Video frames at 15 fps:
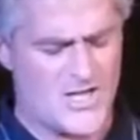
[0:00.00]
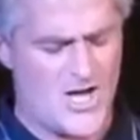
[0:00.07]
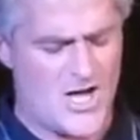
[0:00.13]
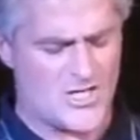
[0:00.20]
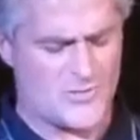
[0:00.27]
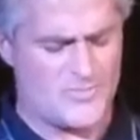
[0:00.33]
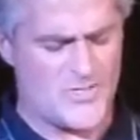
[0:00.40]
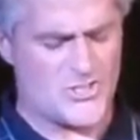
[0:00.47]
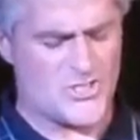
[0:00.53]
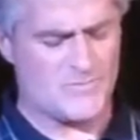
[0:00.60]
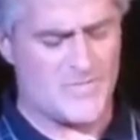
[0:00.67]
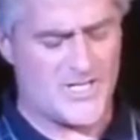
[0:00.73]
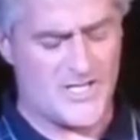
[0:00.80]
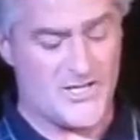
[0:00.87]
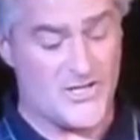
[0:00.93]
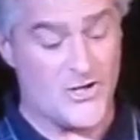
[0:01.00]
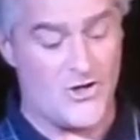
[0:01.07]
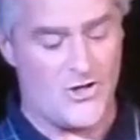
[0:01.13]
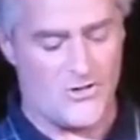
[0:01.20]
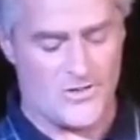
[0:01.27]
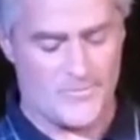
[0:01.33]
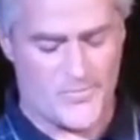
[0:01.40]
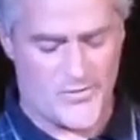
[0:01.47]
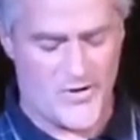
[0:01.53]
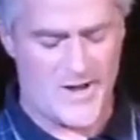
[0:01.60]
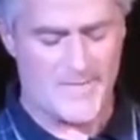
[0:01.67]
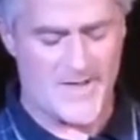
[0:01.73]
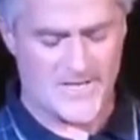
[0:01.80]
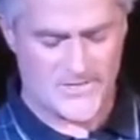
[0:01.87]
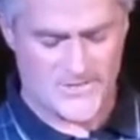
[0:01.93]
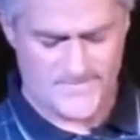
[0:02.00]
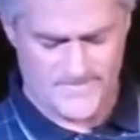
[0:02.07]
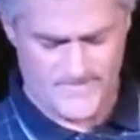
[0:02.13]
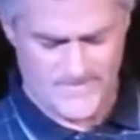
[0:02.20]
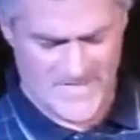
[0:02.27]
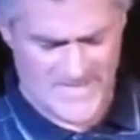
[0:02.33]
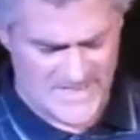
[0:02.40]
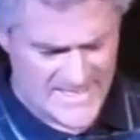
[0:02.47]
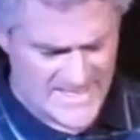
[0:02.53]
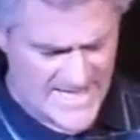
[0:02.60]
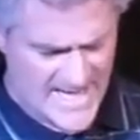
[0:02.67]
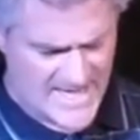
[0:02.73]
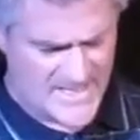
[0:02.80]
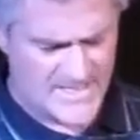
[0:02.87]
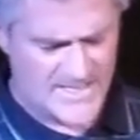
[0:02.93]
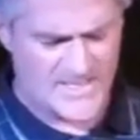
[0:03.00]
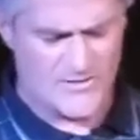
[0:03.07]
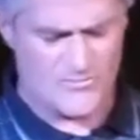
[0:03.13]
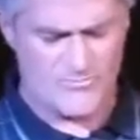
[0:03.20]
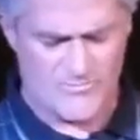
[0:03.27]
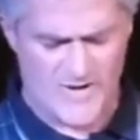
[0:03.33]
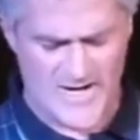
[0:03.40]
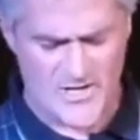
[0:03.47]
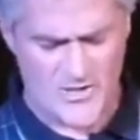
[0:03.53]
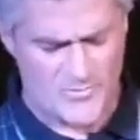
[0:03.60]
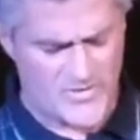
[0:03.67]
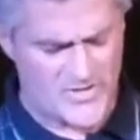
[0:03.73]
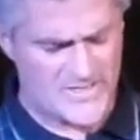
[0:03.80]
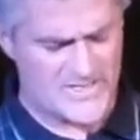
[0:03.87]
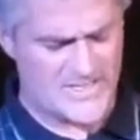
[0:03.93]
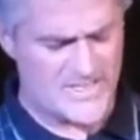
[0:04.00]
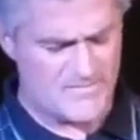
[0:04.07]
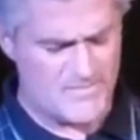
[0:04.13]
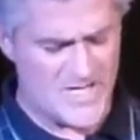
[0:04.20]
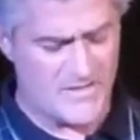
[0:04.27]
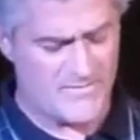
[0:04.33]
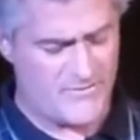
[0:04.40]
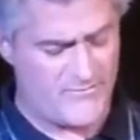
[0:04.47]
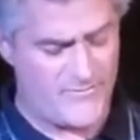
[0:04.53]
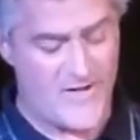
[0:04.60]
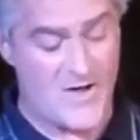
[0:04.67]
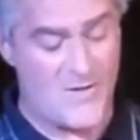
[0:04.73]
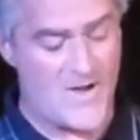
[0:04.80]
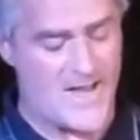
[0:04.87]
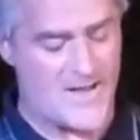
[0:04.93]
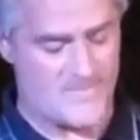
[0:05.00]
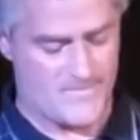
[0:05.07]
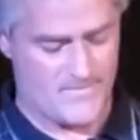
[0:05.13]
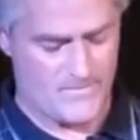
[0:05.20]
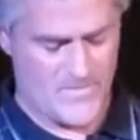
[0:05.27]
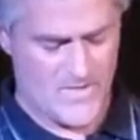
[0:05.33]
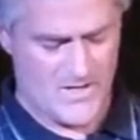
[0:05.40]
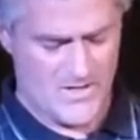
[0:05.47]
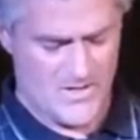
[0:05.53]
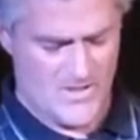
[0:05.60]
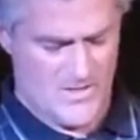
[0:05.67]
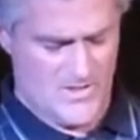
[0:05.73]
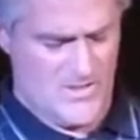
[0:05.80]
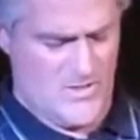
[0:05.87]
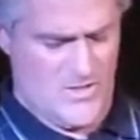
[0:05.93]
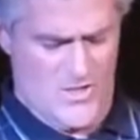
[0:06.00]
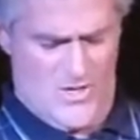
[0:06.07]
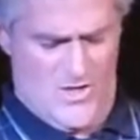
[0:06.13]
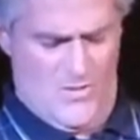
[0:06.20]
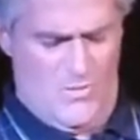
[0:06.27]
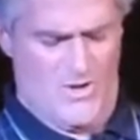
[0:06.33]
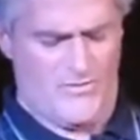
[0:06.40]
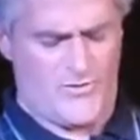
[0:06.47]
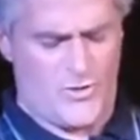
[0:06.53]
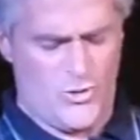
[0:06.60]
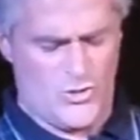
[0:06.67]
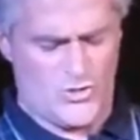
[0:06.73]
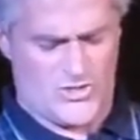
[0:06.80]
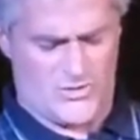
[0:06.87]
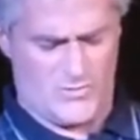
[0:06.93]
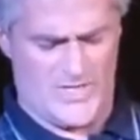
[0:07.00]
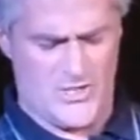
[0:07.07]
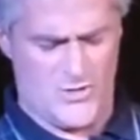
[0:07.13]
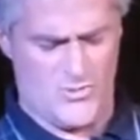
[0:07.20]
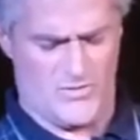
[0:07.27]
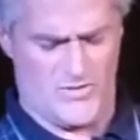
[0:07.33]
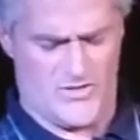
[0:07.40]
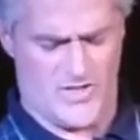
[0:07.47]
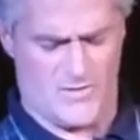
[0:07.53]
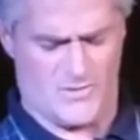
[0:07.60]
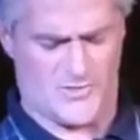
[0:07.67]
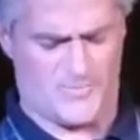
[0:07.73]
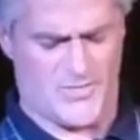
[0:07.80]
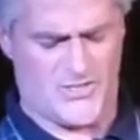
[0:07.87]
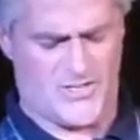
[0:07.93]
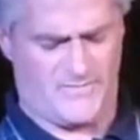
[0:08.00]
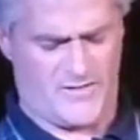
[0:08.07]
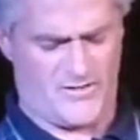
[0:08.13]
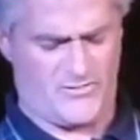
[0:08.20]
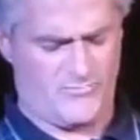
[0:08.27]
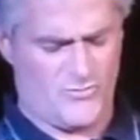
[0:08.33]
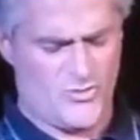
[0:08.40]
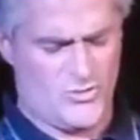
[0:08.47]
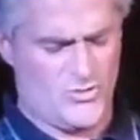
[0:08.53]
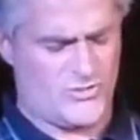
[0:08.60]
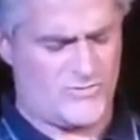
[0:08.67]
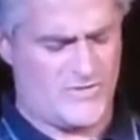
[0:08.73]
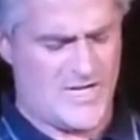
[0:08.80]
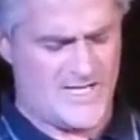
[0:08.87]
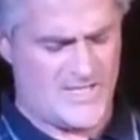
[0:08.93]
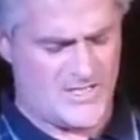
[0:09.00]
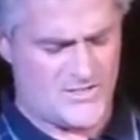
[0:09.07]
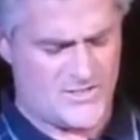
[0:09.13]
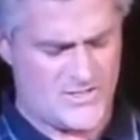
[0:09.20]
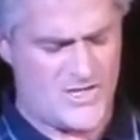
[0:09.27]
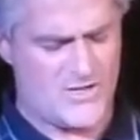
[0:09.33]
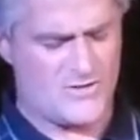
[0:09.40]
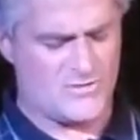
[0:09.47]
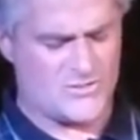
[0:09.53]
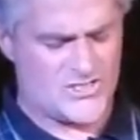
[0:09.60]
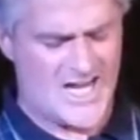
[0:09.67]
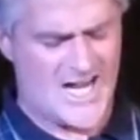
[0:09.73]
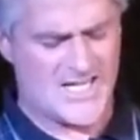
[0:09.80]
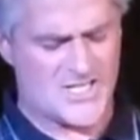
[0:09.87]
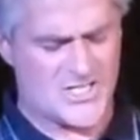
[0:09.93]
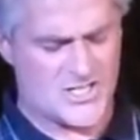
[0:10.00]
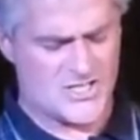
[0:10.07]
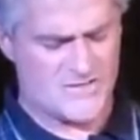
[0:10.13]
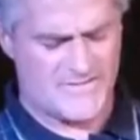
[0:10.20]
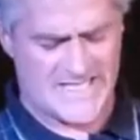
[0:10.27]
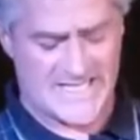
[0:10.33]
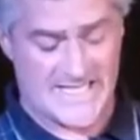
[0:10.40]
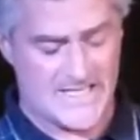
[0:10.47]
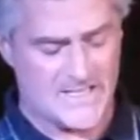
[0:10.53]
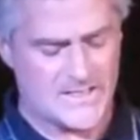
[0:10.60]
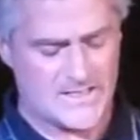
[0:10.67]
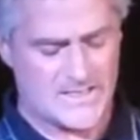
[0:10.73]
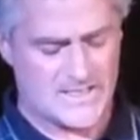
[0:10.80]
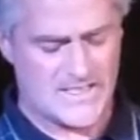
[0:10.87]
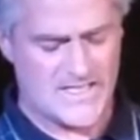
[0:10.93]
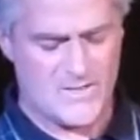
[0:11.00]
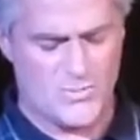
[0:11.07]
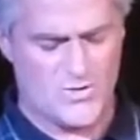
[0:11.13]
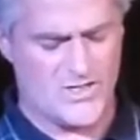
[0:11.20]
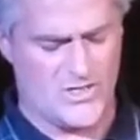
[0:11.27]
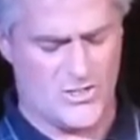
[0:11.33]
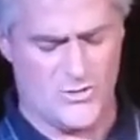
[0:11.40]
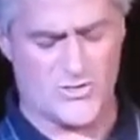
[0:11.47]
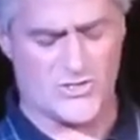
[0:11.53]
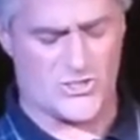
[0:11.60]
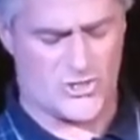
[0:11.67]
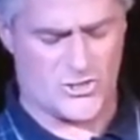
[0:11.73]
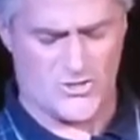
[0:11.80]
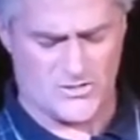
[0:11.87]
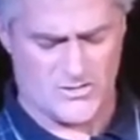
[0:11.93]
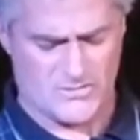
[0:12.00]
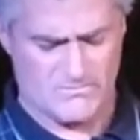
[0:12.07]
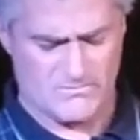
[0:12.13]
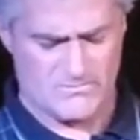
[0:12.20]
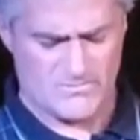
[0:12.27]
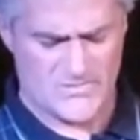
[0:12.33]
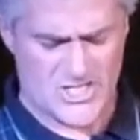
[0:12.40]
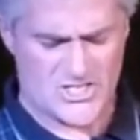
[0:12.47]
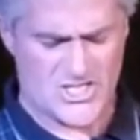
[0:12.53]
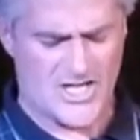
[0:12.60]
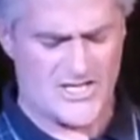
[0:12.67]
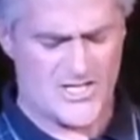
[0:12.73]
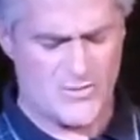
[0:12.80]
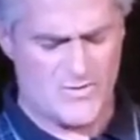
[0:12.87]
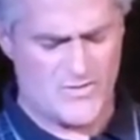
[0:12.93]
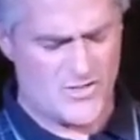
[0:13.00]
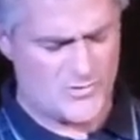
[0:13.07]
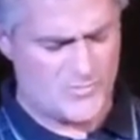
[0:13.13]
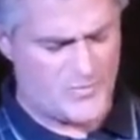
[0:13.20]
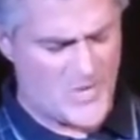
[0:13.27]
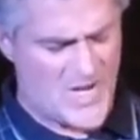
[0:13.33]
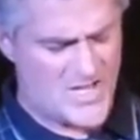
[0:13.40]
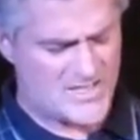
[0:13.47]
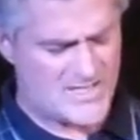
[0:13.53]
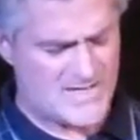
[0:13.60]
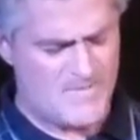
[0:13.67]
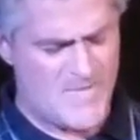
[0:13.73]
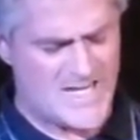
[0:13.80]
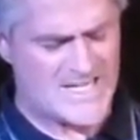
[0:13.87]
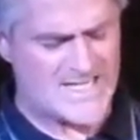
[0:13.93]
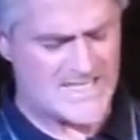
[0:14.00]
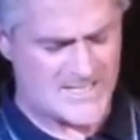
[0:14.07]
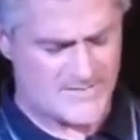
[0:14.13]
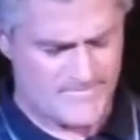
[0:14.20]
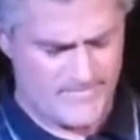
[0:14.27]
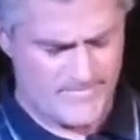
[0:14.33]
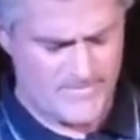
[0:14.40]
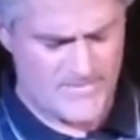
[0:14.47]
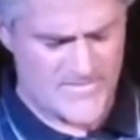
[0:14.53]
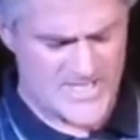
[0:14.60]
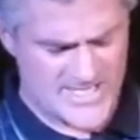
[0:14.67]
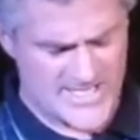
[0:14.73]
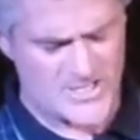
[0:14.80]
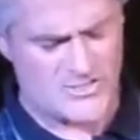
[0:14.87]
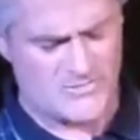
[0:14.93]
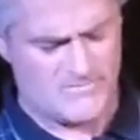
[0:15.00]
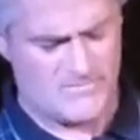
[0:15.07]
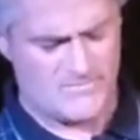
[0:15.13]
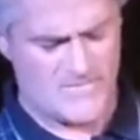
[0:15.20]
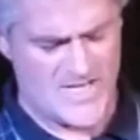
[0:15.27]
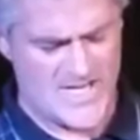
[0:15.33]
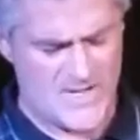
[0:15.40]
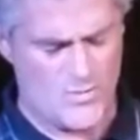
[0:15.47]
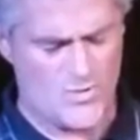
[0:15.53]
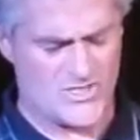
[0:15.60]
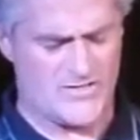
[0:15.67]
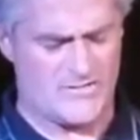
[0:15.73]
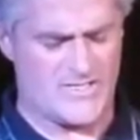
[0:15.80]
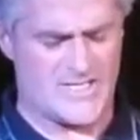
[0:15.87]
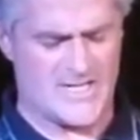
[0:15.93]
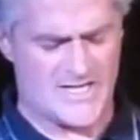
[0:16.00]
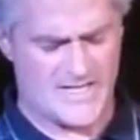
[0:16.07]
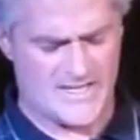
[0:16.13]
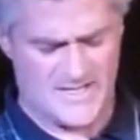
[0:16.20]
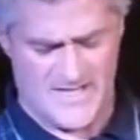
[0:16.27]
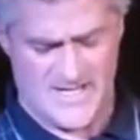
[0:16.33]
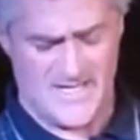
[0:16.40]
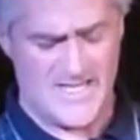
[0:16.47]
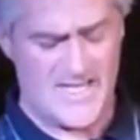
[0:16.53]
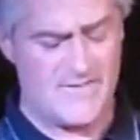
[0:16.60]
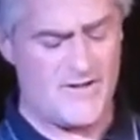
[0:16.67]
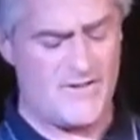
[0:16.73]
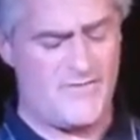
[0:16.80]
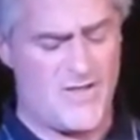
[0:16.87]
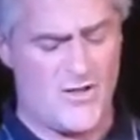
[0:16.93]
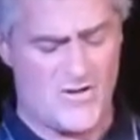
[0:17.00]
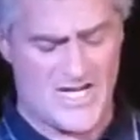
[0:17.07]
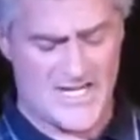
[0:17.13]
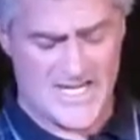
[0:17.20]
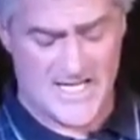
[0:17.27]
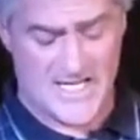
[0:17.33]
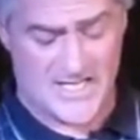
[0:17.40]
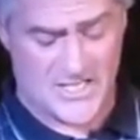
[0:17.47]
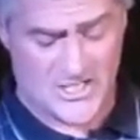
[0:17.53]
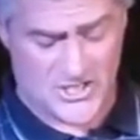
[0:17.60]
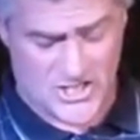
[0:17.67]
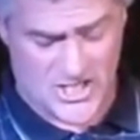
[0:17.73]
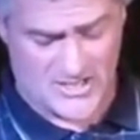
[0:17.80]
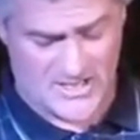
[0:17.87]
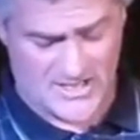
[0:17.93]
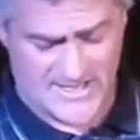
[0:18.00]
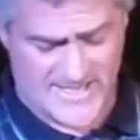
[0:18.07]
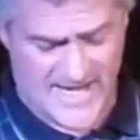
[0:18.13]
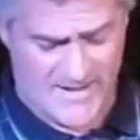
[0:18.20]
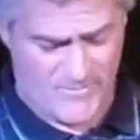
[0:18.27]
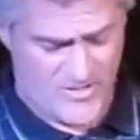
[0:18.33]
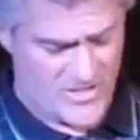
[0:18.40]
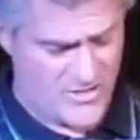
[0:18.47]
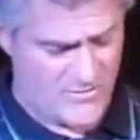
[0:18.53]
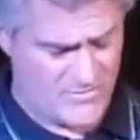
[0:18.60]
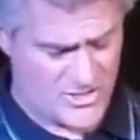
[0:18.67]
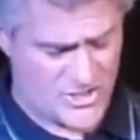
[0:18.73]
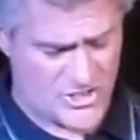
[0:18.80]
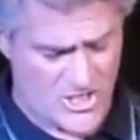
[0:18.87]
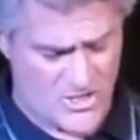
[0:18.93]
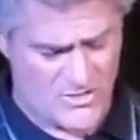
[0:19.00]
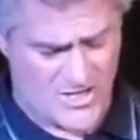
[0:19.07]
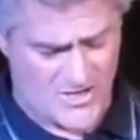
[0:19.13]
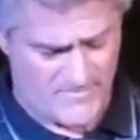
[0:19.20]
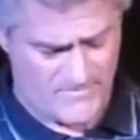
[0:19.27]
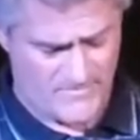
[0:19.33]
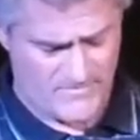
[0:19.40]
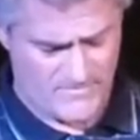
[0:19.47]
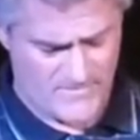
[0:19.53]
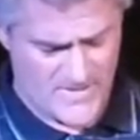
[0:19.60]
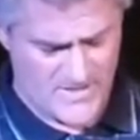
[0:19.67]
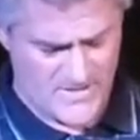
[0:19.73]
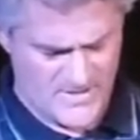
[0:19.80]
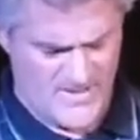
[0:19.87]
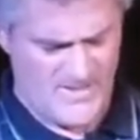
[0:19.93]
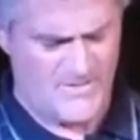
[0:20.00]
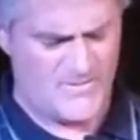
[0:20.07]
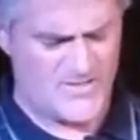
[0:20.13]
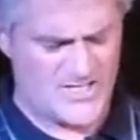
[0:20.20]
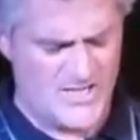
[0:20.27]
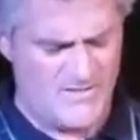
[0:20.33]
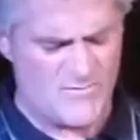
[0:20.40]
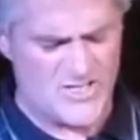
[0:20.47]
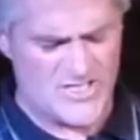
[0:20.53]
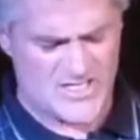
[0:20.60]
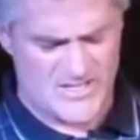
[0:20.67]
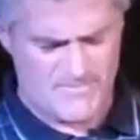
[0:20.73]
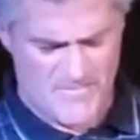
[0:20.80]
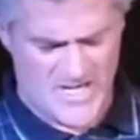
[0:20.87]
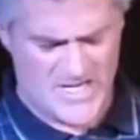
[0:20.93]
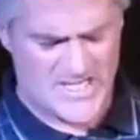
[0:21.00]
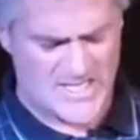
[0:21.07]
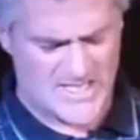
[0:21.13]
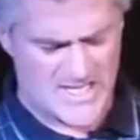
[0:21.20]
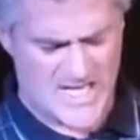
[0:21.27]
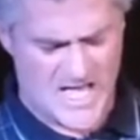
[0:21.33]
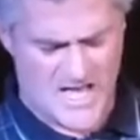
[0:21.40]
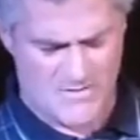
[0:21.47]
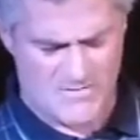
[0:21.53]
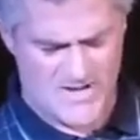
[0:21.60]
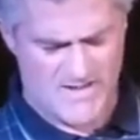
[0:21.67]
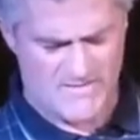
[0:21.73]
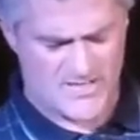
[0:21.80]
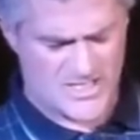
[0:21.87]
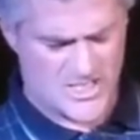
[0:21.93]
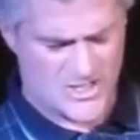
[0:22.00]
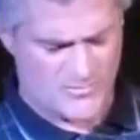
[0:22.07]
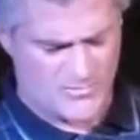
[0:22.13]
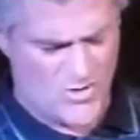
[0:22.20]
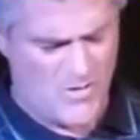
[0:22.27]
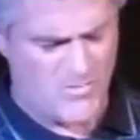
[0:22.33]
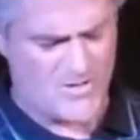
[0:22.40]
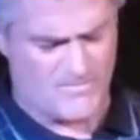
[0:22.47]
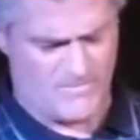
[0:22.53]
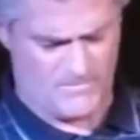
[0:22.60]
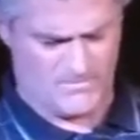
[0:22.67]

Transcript: Archbishop Guignol, the primate, and he landed in a rhino print in the middle of the fairway. Well, of course, we knew that there were specific rules relating to local challenges of this ilk, and he wouldn't lose a shot, just like you with those blasted monkeys. Still, he was irritated, even if he only needed to chuck the damn thing over his shoulder. For some reason, the monkeys there were never such a problem.